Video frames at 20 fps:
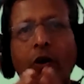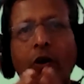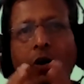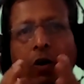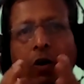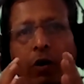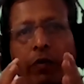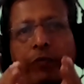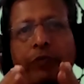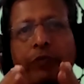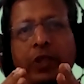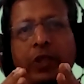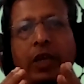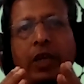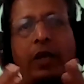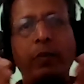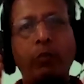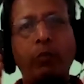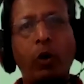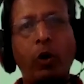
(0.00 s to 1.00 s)
of
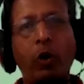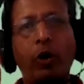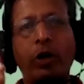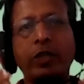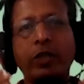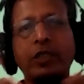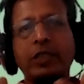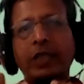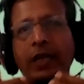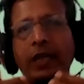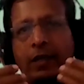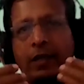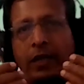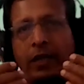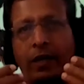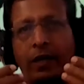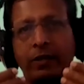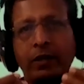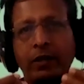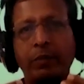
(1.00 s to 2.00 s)
the bots and the
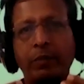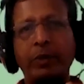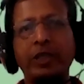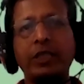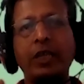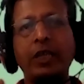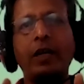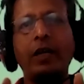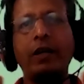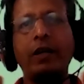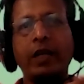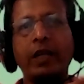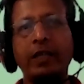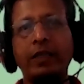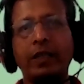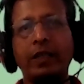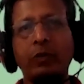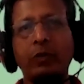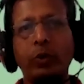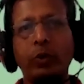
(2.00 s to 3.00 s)
other machine learning
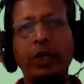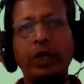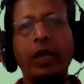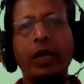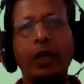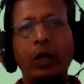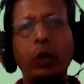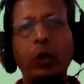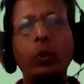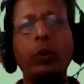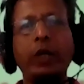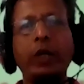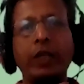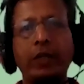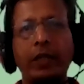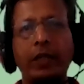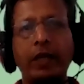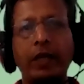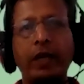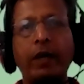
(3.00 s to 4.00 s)
that would include
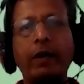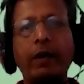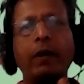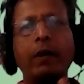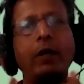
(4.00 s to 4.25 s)
in there,